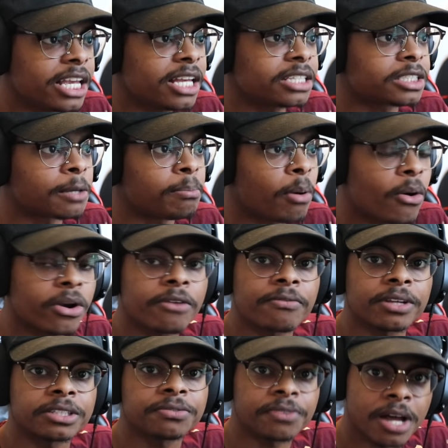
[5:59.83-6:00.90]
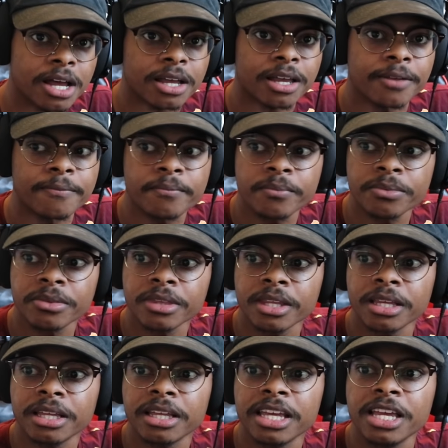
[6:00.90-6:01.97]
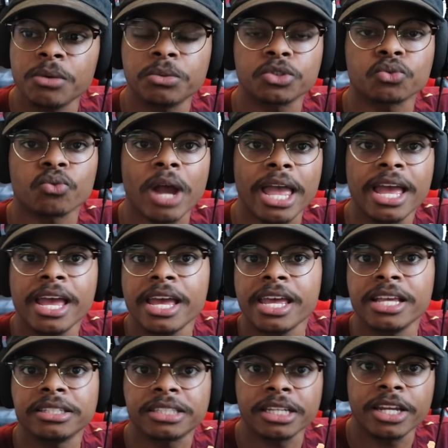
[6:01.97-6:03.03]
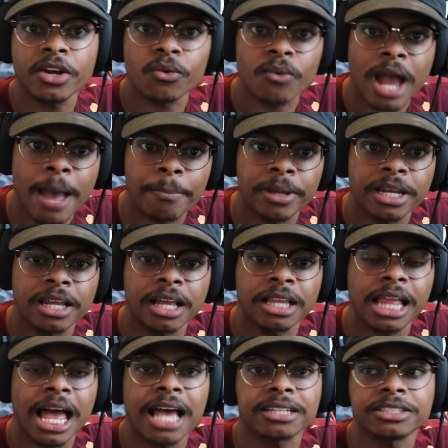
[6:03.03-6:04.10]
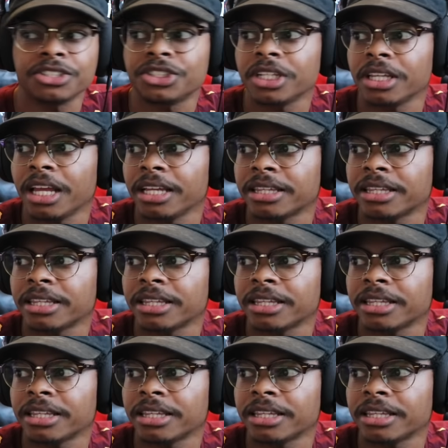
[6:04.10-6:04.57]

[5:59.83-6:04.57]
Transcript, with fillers: is supportive as fuck. He was he's sitting here rapping in class and shit like